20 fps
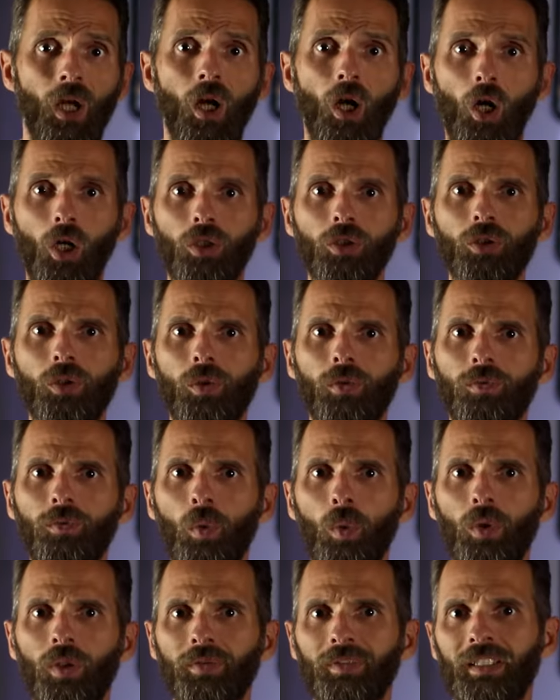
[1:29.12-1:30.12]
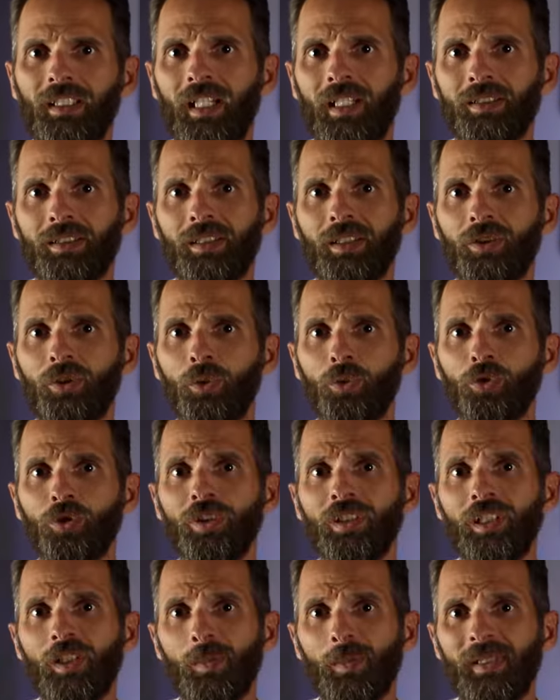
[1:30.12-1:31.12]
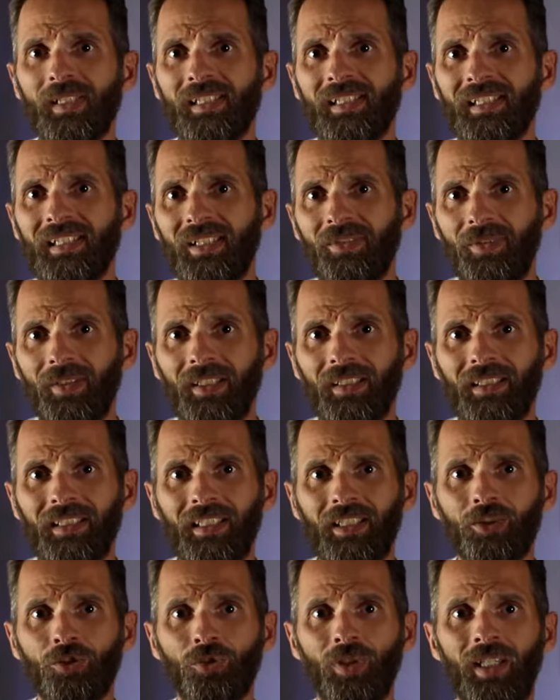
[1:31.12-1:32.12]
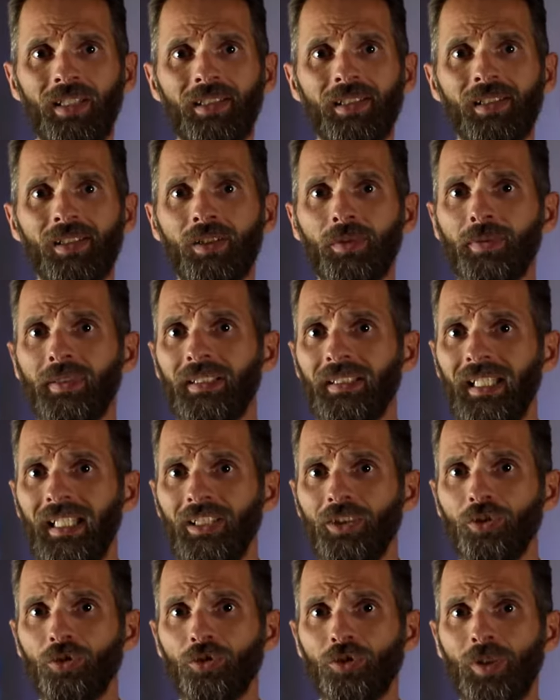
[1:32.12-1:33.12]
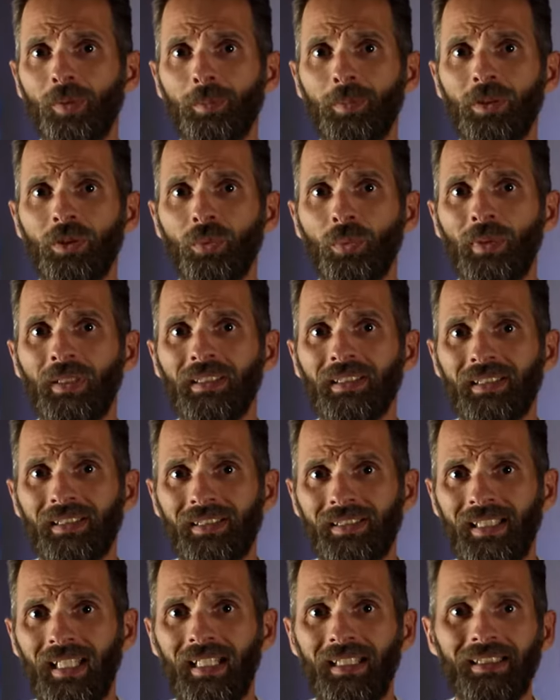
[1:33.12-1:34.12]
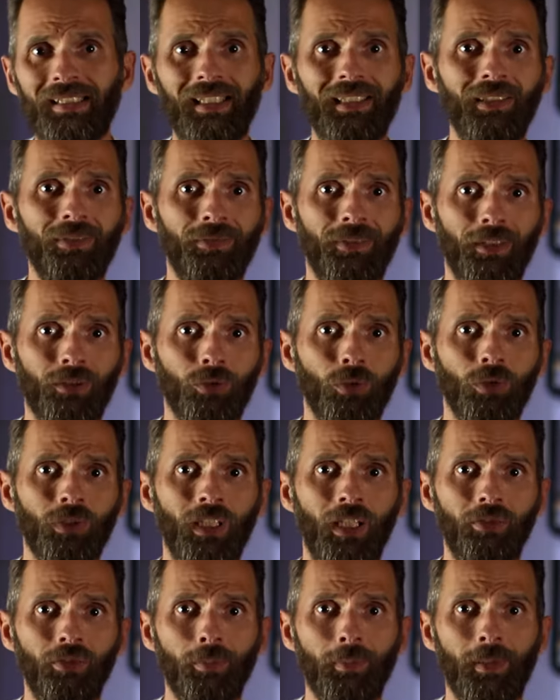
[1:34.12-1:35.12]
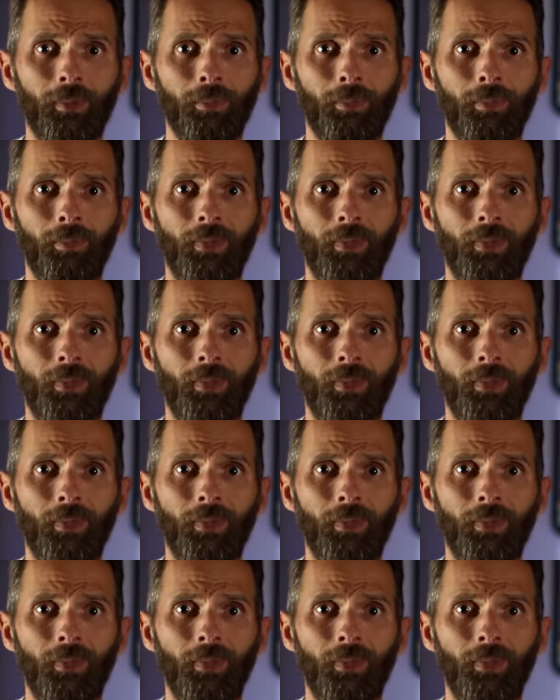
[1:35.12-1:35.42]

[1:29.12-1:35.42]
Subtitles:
Article 4 of the Constitution specifically addresses the relationship between the states and the federal government.